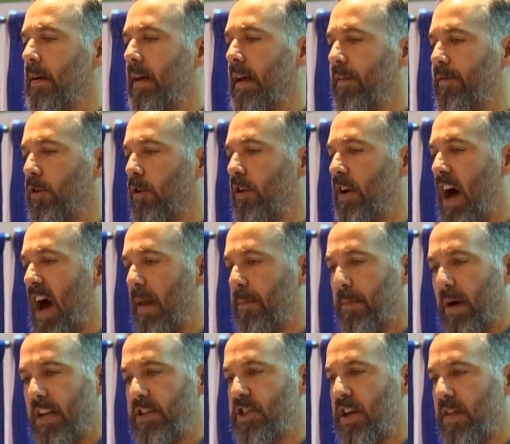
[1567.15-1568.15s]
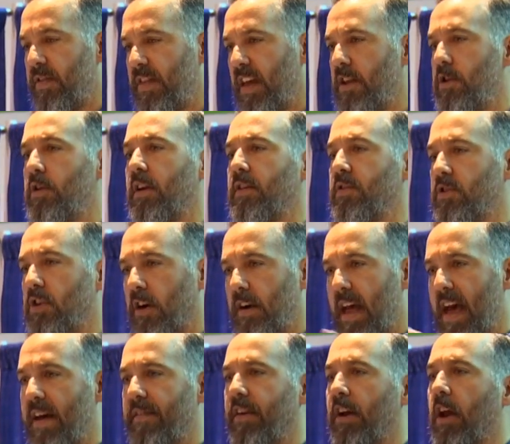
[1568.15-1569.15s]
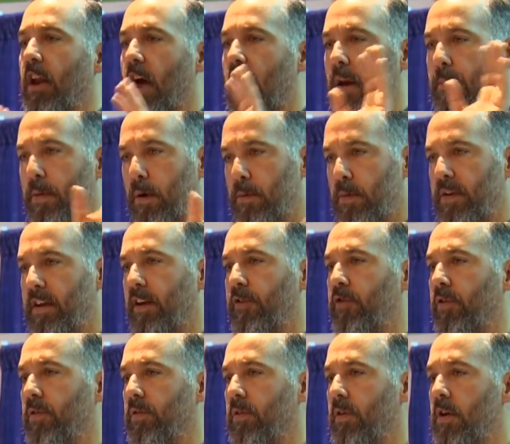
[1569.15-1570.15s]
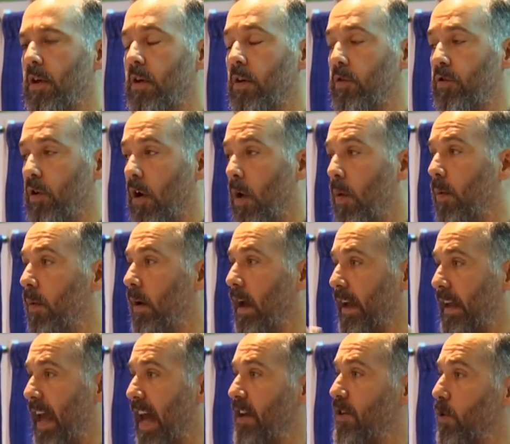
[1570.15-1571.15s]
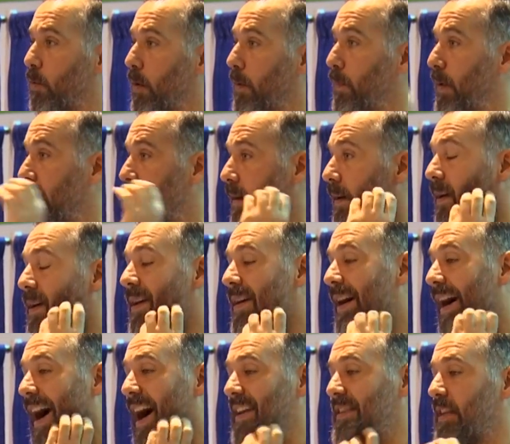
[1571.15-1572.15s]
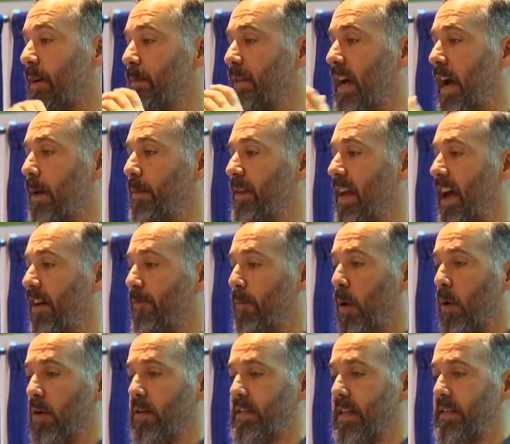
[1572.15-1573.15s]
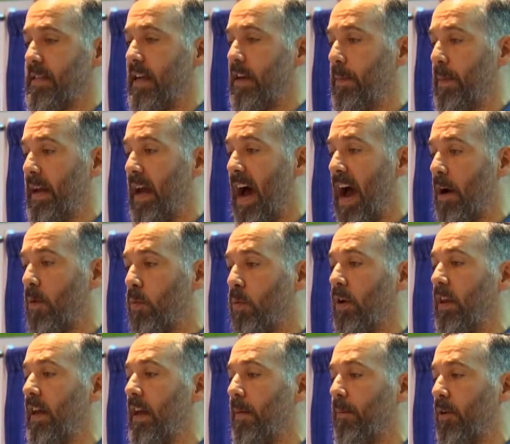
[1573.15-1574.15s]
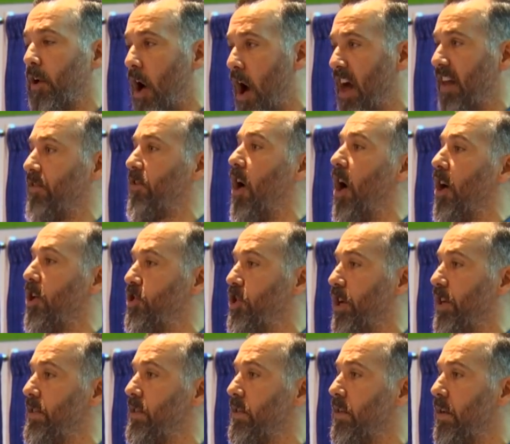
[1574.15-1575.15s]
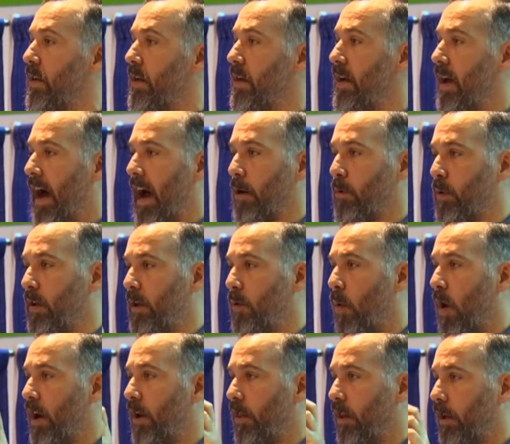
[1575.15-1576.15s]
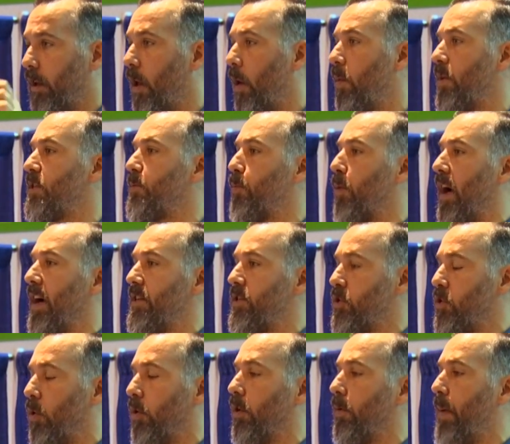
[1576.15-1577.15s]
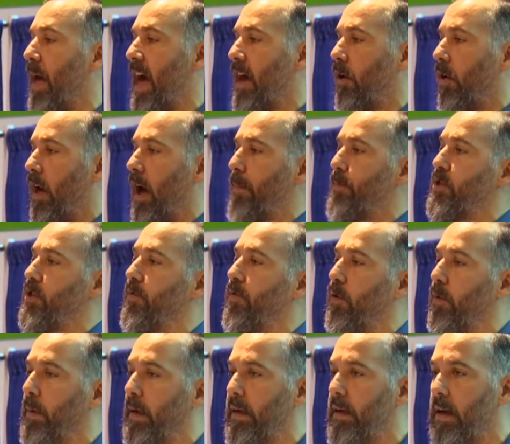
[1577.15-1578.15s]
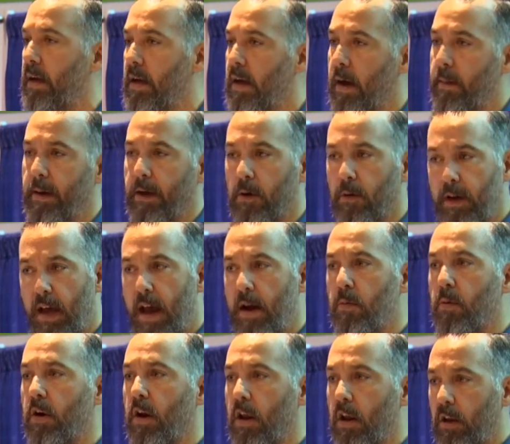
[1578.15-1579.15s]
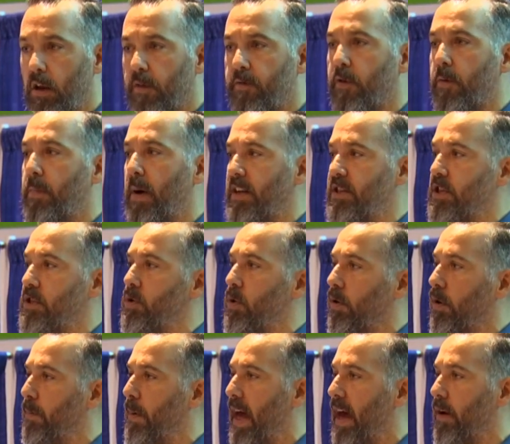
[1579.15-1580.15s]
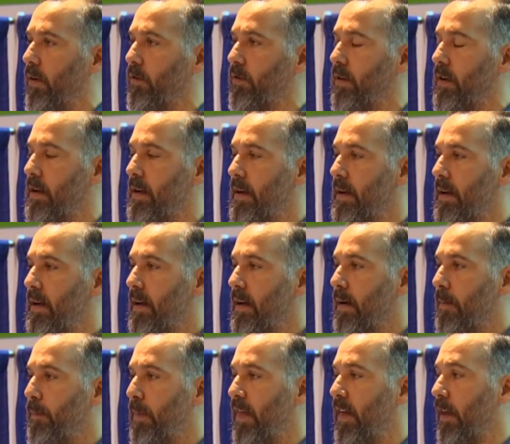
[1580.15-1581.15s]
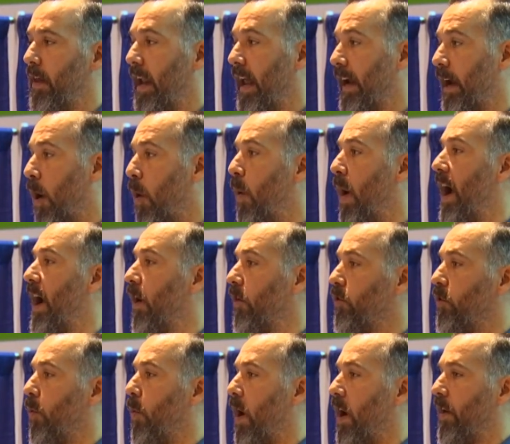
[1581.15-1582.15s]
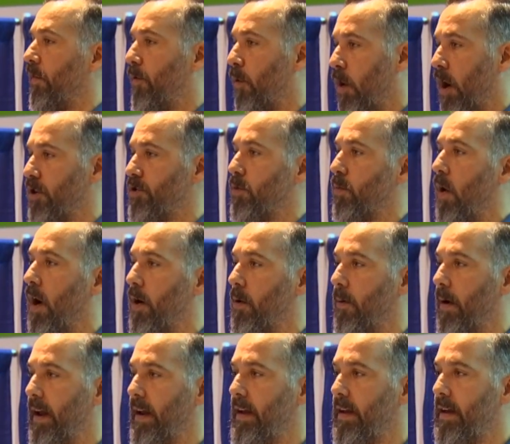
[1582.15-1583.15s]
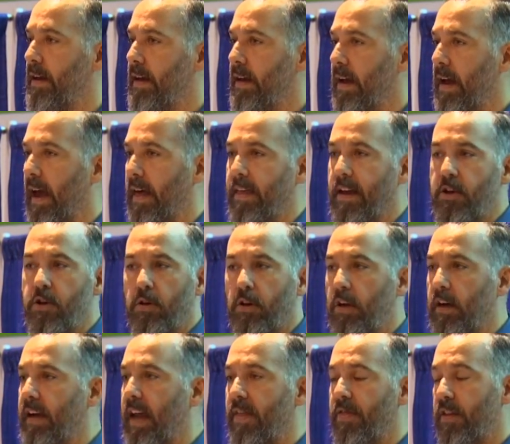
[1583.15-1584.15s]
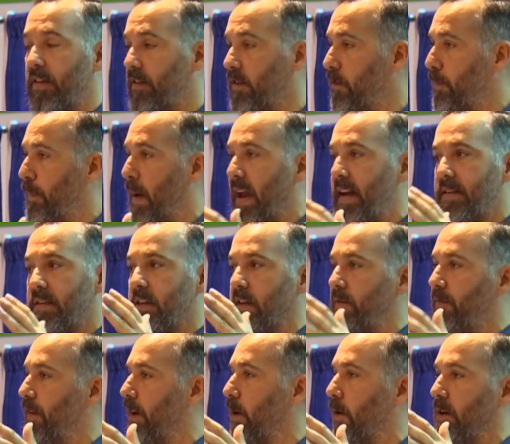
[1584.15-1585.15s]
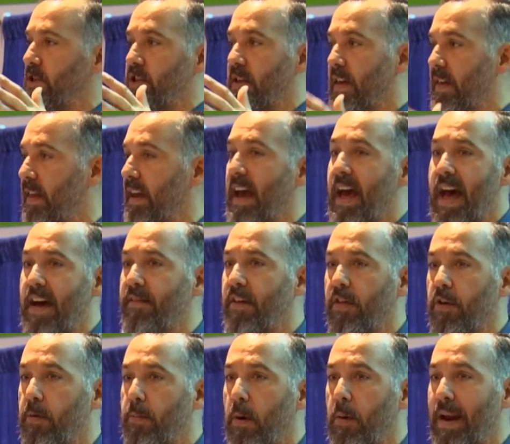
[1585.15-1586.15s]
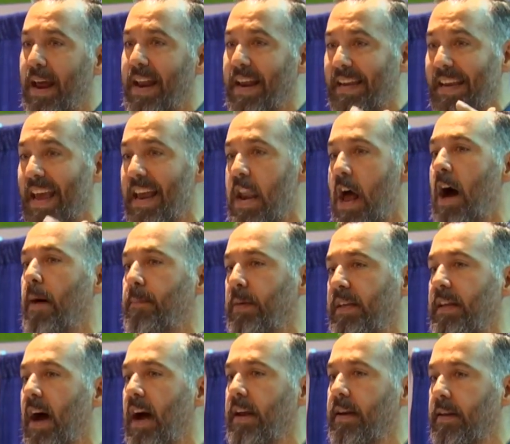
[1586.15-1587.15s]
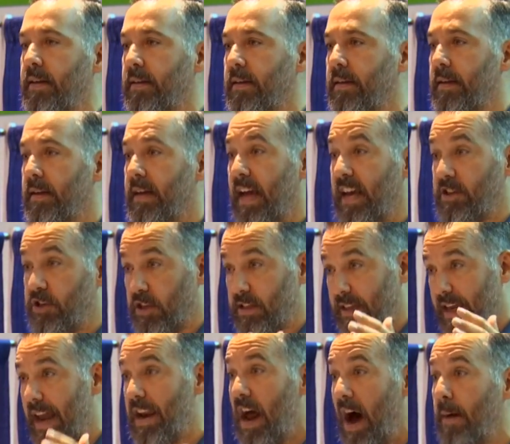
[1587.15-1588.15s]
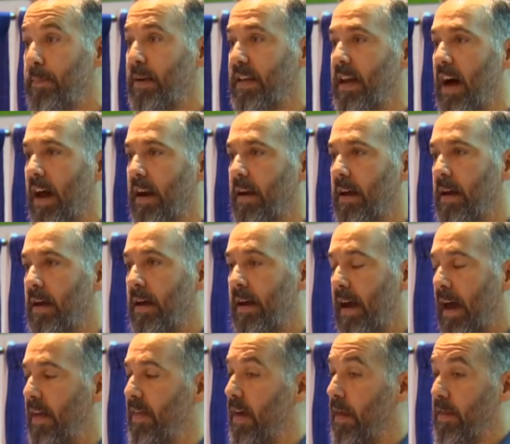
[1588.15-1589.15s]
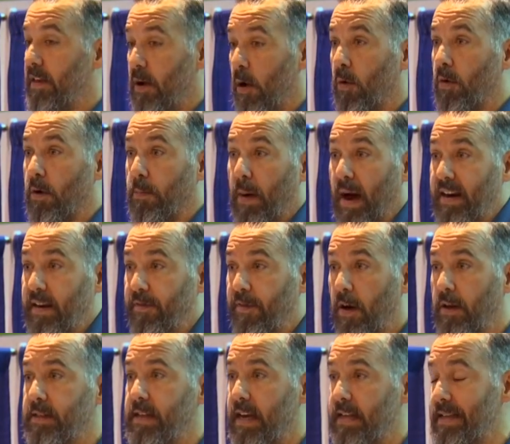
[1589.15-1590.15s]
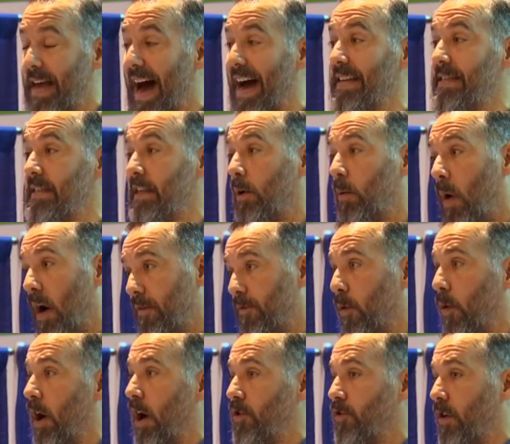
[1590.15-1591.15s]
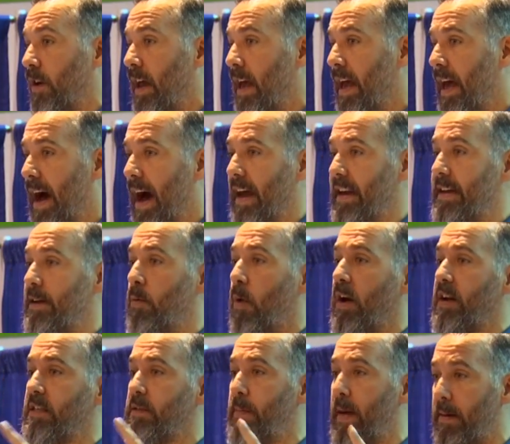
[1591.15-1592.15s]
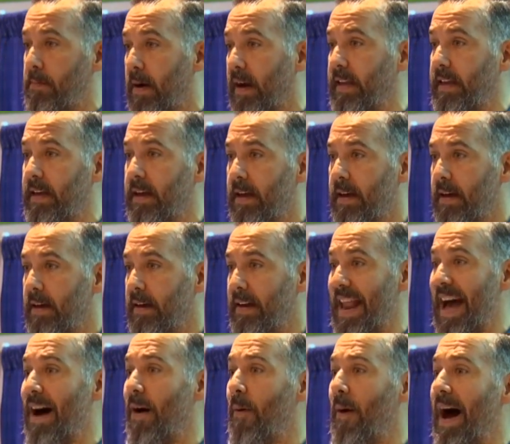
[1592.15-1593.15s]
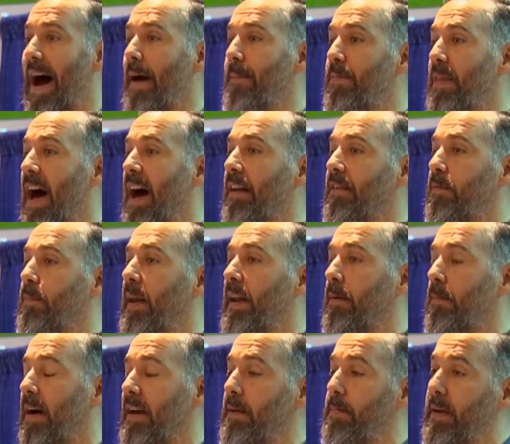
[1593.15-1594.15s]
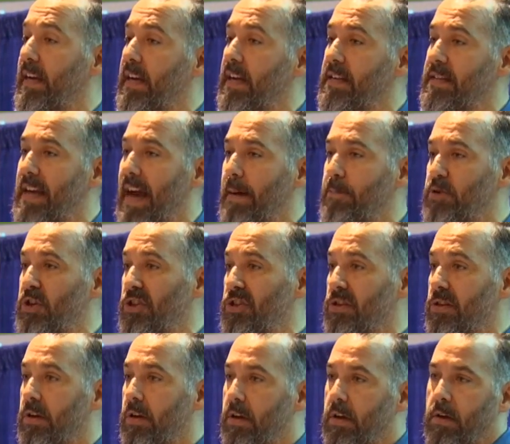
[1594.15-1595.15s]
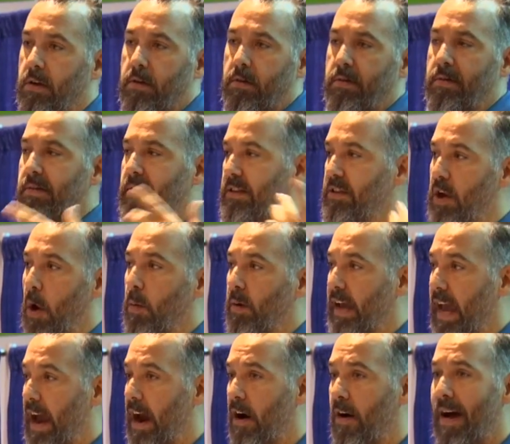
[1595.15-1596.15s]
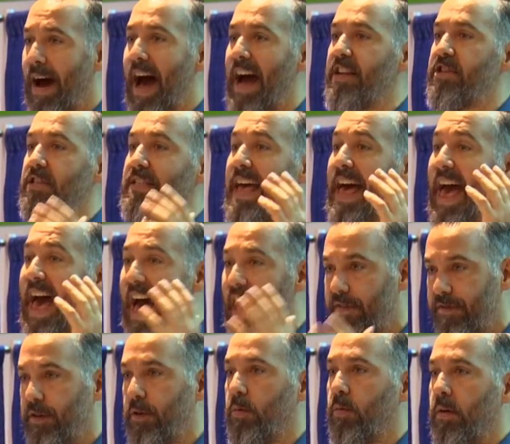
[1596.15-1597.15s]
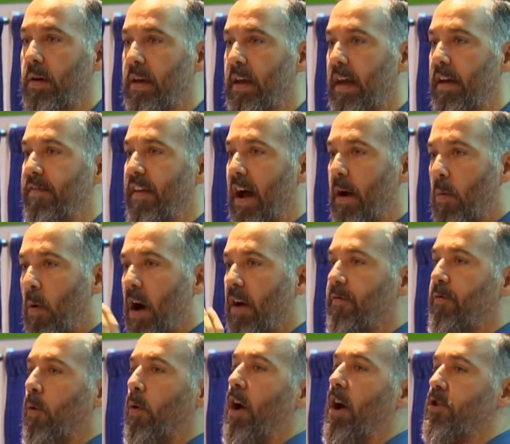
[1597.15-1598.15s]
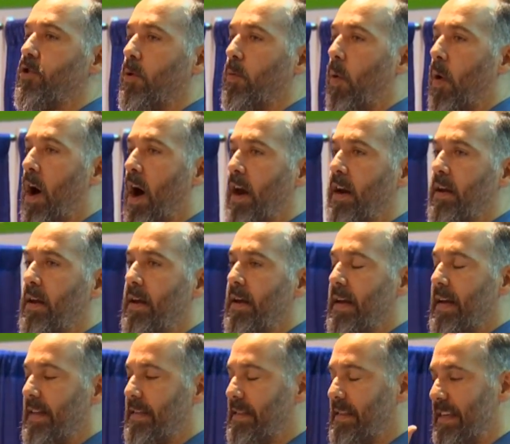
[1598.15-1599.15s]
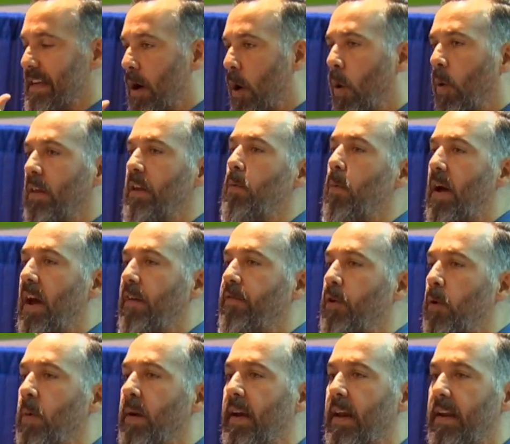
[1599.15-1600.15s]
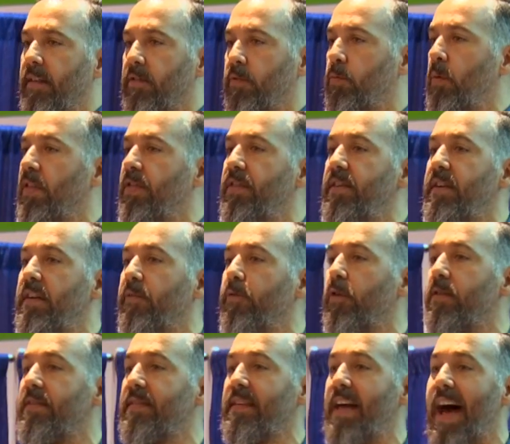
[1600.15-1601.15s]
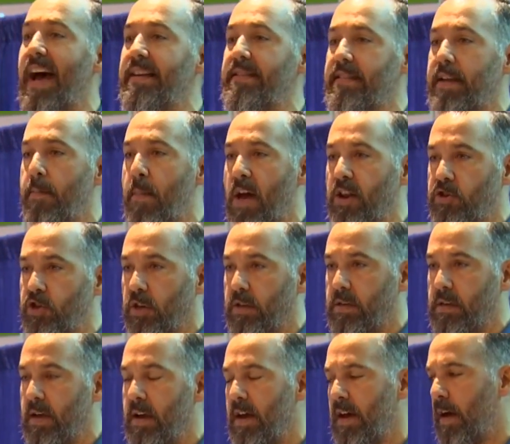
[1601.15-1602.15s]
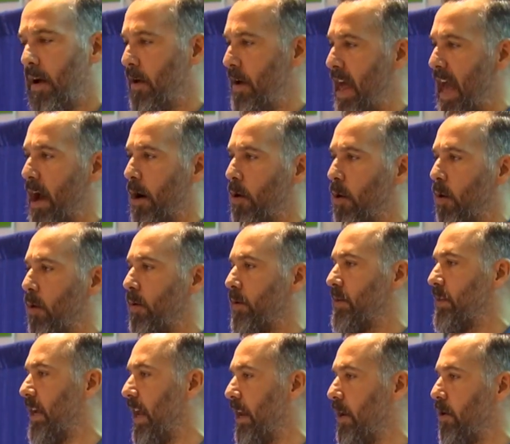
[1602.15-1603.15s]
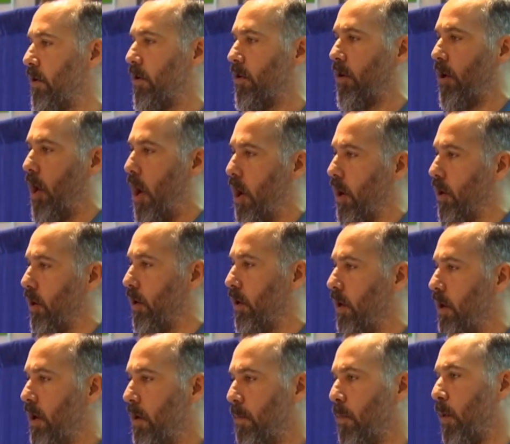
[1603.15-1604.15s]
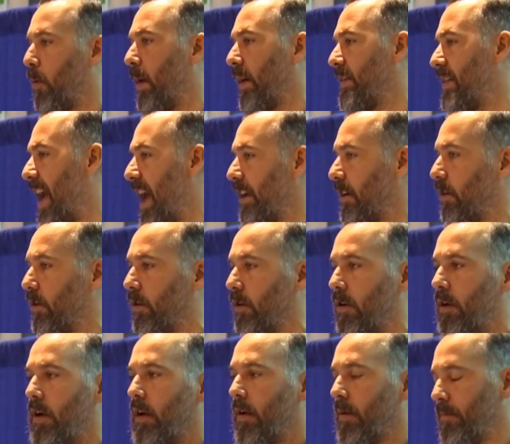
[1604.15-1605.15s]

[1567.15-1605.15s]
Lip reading: If you're not budget, then you can start having a lot of permutations. So again, to repeat, I sometimes have boaters that say to me, I really am cost conscious. I really wanted the lowest price solar panel option for me. I'm like, okay, we're gonna look for budget solar panels. But then they're like, oh, I also want a 400 watt array. And then you look at the space configuration that they have on their boat, and it cannot be done. It just cannot be done. And then the owner by default says, I still want 400. I didn't want to spend money. Now I'm not spending money because I'm just don't care. I just have to. If I want 400 watt, it's the only way of doing it is with different size dimensions, narrower, skinnier, longer, more rectangular.